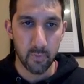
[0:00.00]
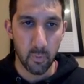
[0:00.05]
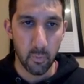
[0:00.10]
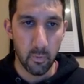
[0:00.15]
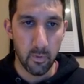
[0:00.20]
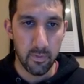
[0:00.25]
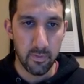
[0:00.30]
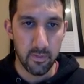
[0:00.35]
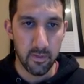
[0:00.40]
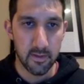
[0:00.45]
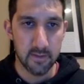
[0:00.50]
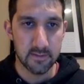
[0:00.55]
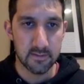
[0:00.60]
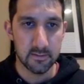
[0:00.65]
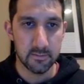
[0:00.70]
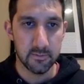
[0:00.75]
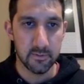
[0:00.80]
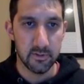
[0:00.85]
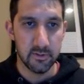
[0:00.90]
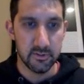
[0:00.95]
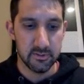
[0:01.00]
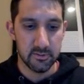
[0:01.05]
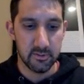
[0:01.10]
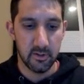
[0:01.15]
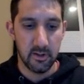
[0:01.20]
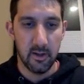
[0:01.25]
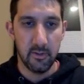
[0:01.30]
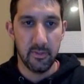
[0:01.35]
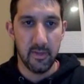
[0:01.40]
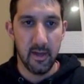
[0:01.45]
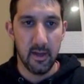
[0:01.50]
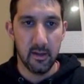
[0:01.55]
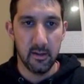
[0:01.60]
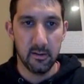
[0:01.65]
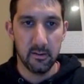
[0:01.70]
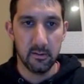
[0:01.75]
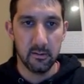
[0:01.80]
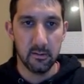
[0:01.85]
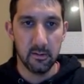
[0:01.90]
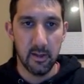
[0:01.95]
with this. Oops, I just took out that
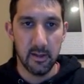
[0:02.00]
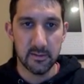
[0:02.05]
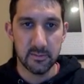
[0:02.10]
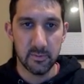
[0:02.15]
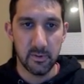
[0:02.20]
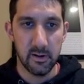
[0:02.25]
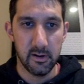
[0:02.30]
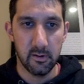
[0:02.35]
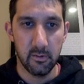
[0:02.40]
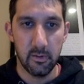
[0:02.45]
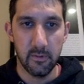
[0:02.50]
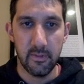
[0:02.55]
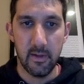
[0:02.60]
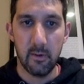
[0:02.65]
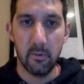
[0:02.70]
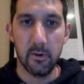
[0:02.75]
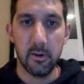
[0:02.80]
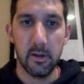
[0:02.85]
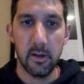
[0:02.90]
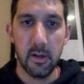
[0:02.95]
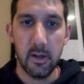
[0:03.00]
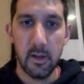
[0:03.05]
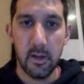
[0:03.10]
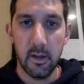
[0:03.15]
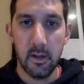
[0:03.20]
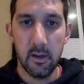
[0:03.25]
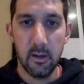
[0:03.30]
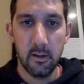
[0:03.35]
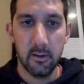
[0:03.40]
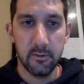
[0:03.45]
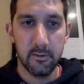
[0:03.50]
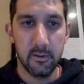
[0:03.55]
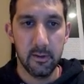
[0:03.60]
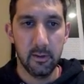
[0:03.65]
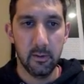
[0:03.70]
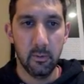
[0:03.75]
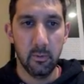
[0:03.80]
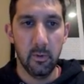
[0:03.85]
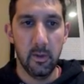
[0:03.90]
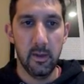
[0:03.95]
last one. I don't want that one. Take
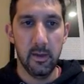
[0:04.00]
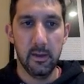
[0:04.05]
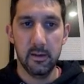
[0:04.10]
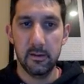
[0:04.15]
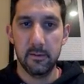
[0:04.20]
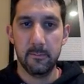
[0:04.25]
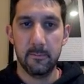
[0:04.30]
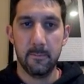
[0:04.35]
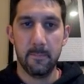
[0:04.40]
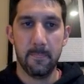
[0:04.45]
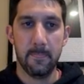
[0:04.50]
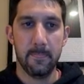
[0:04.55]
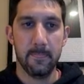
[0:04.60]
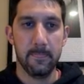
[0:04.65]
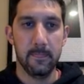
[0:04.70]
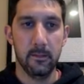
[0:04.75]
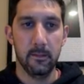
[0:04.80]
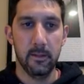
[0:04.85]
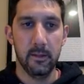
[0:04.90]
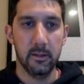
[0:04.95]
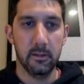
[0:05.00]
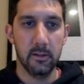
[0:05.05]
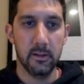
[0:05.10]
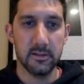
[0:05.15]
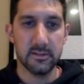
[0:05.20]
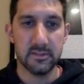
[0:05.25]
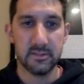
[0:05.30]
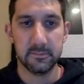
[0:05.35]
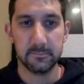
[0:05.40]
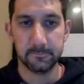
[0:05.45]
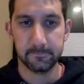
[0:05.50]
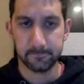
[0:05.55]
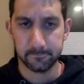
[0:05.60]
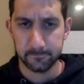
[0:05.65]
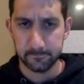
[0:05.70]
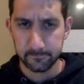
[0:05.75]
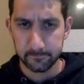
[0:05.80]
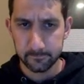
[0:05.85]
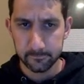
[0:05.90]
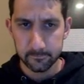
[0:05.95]
away the linked list.
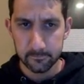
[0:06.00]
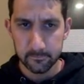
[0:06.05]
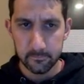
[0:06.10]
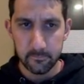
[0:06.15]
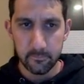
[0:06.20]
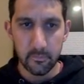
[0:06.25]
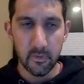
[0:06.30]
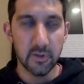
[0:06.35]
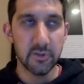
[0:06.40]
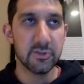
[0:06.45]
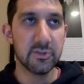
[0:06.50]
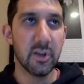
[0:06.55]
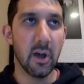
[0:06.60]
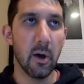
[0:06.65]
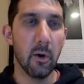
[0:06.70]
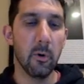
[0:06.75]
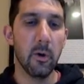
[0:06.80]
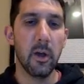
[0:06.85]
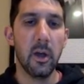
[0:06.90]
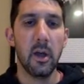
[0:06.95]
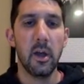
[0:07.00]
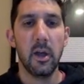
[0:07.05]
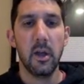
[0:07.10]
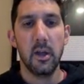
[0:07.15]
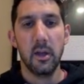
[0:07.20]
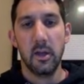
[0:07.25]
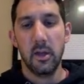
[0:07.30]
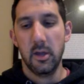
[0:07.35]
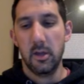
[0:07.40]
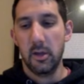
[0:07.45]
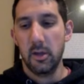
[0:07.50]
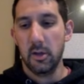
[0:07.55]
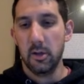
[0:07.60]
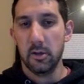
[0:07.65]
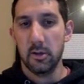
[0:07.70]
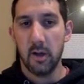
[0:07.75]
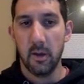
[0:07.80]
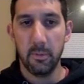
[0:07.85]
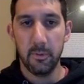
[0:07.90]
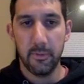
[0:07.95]
So
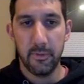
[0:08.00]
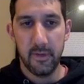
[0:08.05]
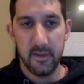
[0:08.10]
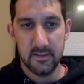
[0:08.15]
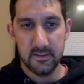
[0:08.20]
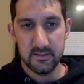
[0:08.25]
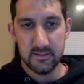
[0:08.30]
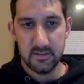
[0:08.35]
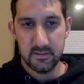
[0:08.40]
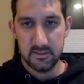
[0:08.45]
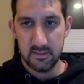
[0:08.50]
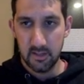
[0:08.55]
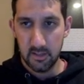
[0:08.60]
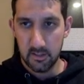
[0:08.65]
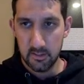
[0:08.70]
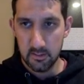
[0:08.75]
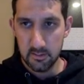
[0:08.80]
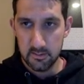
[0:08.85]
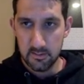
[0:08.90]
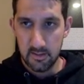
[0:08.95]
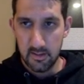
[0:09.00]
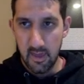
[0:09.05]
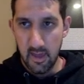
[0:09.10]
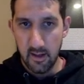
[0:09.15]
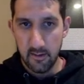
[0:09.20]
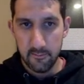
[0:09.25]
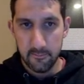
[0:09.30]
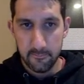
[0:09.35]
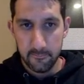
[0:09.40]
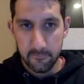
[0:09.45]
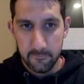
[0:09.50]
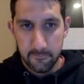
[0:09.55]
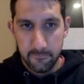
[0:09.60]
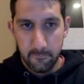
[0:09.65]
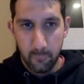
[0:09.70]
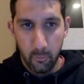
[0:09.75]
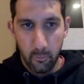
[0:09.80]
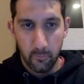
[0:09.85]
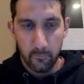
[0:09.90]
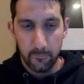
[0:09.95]
a couple things to, to get
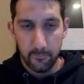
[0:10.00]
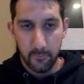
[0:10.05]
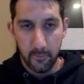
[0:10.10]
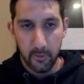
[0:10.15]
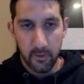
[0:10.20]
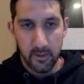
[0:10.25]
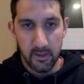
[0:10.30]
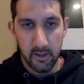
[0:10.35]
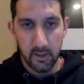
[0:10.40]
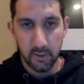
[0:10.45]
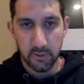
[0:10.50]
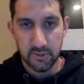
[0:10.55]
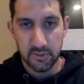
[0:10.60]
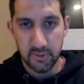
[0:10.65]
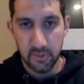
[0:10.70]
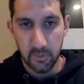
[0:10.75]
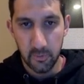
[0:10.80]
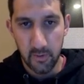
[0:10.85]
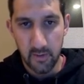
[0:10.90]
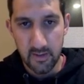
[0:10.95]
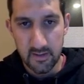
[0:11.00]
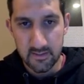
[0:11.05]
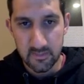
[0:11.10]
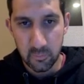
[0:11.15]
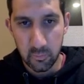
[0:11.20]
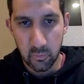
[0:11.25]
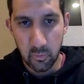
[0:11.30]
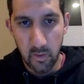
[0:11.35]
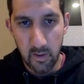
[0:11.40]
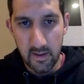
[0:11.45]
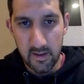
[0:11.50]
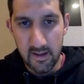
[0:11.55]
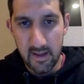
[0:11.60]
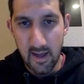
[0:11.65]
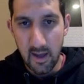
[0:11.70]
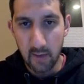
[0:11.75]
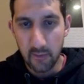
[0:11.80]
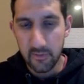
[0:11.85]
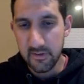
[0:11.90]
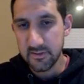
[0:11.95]
for, for here too is right
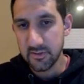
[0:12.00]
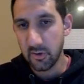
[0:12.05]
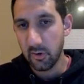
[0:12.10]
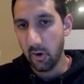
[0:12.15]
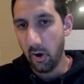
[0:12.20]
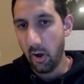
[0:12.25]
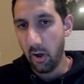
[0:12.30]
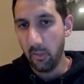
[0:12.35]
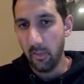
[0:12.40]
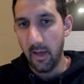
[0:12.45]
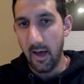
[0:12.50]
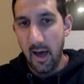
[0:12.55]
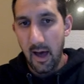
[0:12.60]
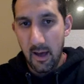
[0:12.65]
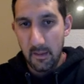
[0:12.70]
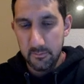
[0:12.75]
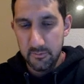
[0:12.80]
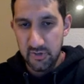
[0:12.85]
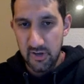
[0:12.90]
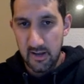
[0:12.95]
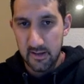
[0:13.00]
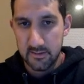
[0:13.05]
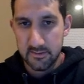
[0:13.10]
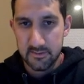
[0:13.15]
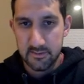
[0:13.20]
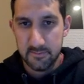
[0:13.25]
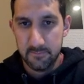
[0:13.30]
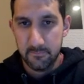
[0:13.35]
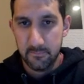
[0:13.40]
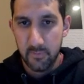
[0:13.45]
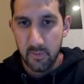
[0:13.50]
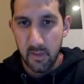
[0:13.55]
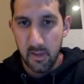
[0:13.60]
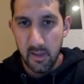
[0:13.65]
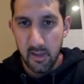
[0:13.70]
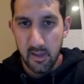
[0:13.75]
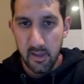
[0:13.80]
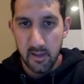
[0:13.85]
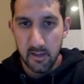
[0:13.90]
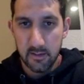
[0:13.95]
now these are all objects.
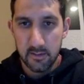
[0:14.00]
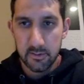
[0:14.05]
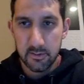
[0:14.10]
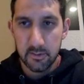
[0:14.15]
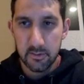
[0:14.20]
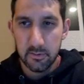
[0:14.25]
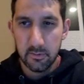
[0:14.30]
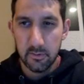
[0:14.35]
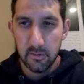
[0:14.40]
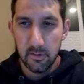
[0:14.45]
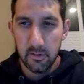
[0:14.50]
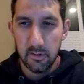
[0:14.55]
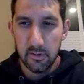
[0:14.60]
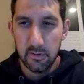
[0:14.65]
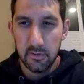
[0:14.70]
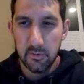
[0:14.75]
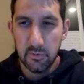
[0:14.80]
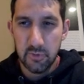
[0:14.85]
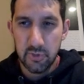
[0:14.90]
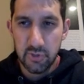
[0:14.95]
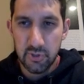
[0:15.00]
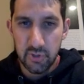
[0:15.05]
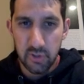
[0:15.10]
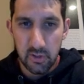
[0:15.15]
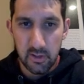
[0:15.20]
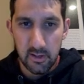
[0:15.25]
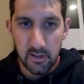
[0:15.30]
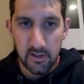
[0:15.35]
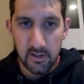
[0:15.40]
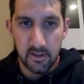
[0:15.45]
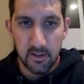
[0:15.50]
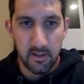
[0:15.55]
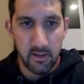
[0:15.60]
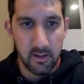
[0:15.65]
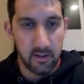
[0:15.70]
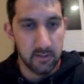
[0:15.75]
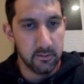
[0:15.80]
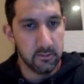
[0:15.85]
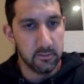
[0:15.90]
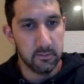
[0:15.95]
And you should,
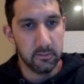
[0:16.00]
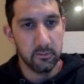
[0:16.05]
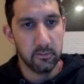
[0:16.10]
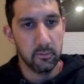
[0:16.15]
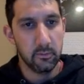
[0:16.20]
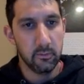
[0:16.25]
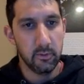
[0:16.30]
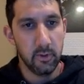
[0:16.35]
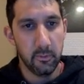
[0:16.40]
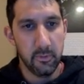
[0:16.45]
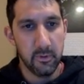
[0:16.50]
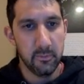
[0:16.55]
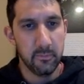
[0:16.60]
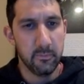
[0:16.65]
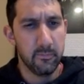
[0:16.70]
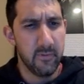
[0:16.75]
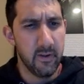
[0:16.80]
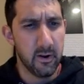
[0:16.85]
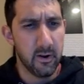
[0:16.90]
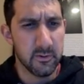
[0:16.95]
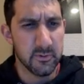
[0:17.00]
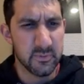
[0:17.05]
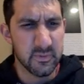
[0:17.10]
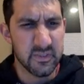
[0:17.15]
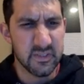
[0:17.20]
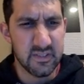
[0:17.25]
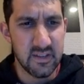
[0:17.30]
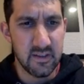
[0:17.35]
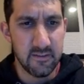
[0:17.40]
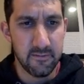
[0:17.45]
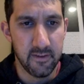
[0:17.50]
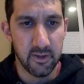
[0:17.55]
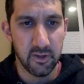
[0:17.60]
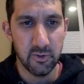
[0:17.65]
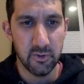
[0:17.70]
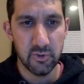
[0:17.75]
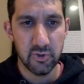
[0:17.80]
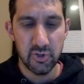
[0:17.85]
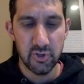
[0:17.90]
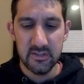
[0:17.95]
and they'll be very specific,
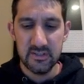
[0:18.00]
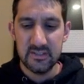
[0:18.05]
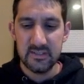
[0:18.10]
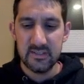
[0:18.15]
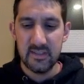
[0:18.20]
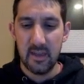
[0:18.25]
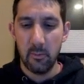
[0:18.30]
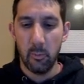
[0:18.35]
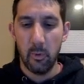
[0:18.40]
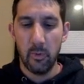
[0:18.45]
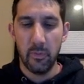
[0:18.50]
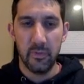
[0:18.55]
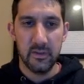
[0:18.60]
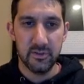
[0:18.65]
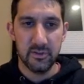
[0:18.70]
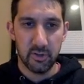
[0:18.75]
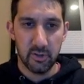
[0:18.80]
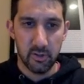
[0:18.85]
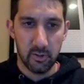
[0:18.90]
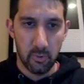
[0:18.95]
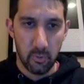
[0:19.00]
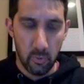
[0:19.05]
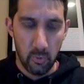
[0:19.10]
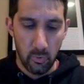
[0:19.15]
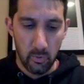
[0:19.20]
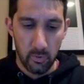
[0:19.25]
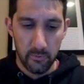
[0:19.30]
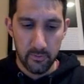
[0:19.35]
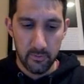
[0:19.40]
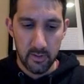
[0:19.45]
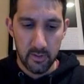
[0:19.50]
you should say what these are going to hold.